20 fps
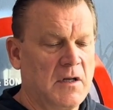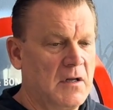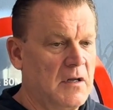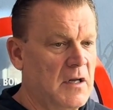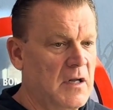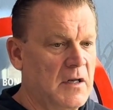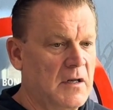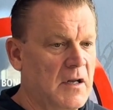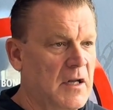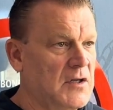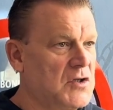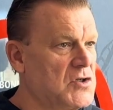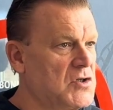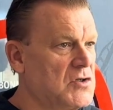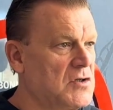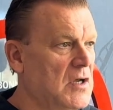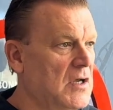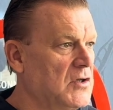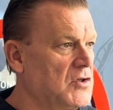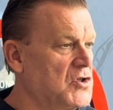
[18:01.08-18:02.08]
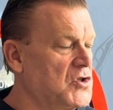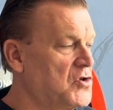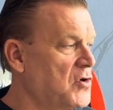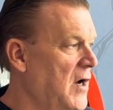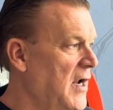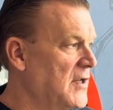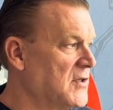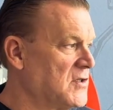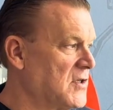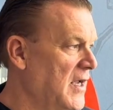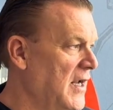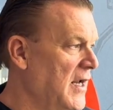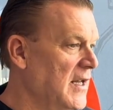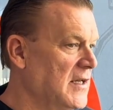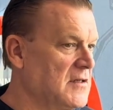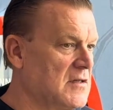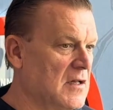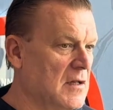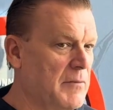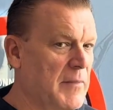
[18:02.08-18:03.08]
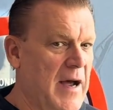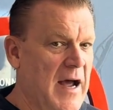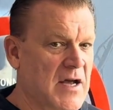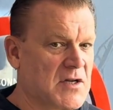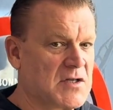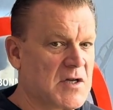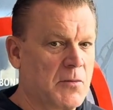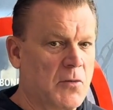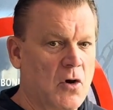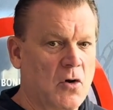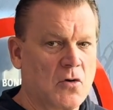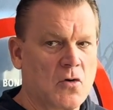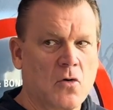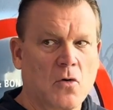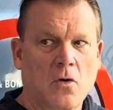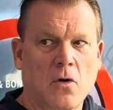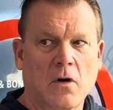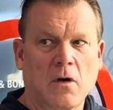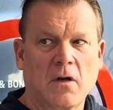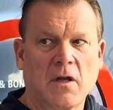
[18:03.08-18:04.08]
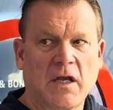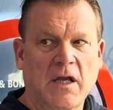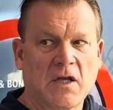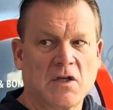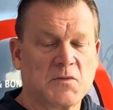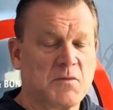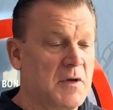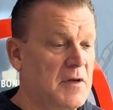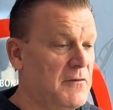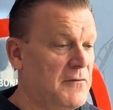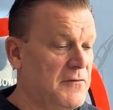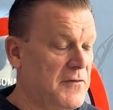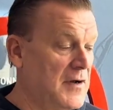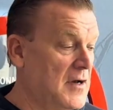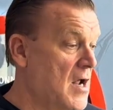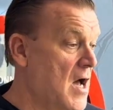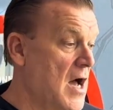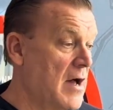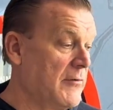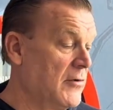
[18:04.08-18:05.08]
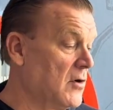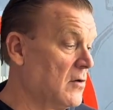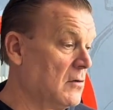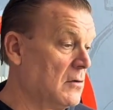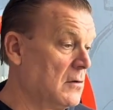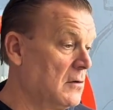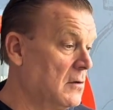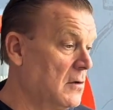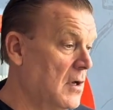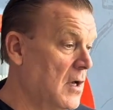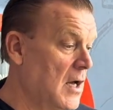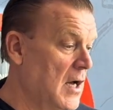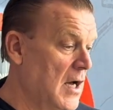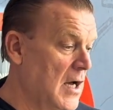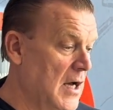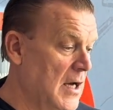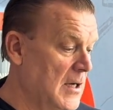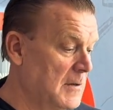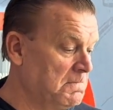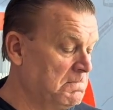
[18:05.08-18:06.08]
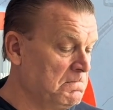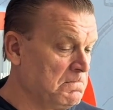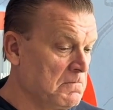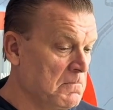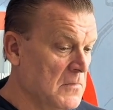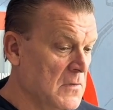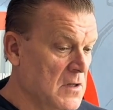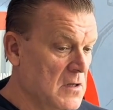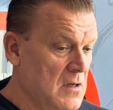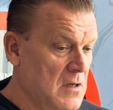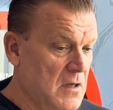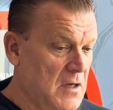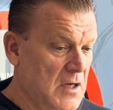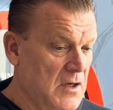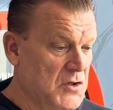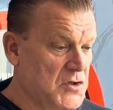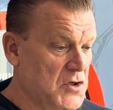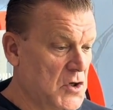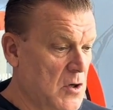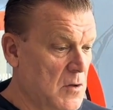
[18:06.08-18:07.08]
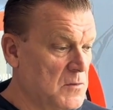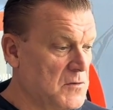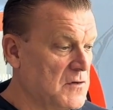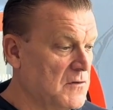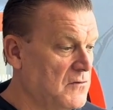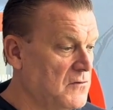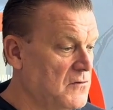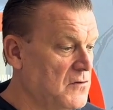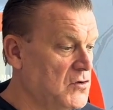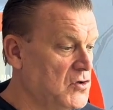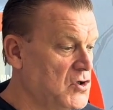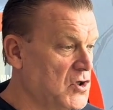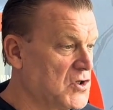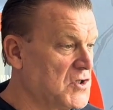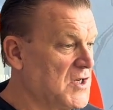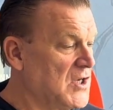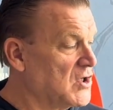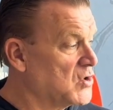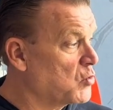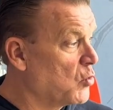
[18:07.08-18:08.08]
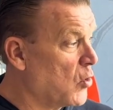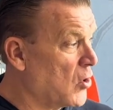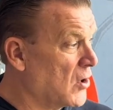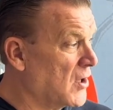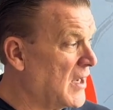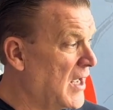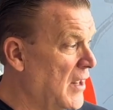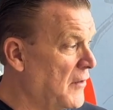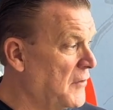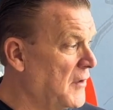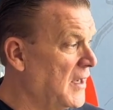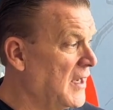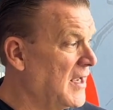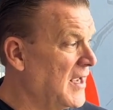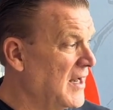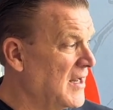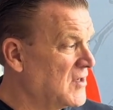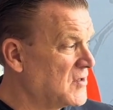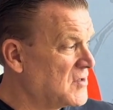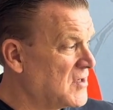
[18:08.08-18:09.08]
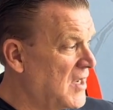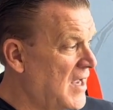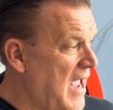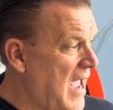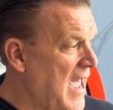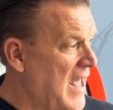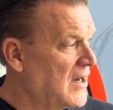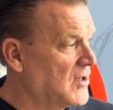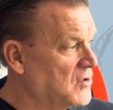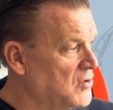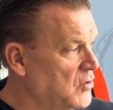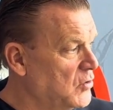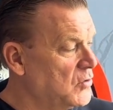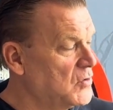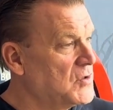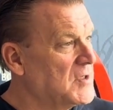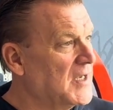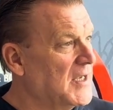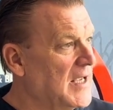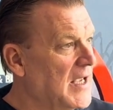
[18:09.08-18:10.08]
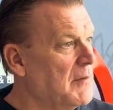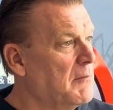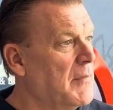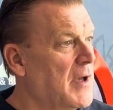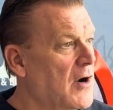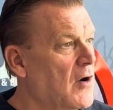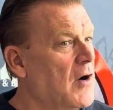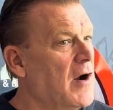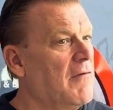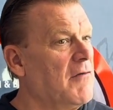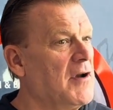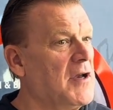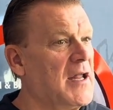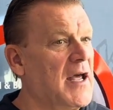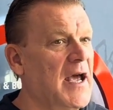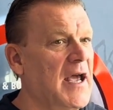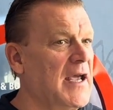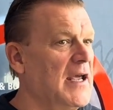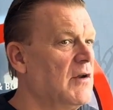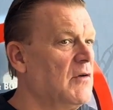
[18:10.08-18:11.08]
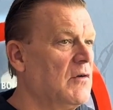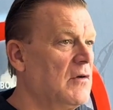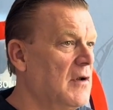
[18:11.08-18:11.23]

It's translating to the basketball court. He has been phenomenal in terms of just his work ethic and his attitude to get better every day.